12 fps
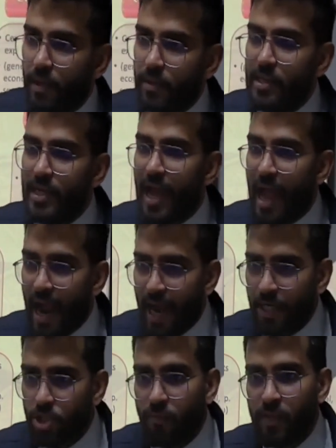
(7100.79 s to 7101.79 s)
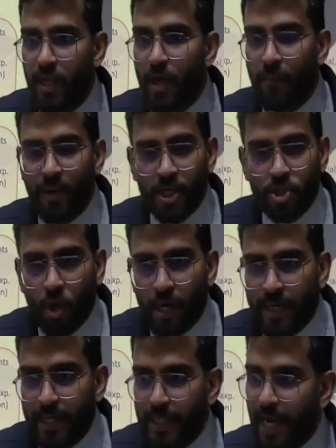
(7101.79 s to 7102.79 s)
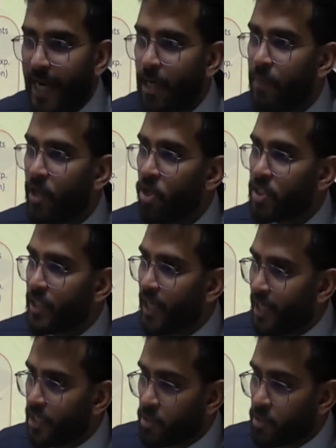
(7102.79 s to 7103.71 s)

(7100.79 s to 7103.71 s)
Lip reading: The hands of the government is already tied because it has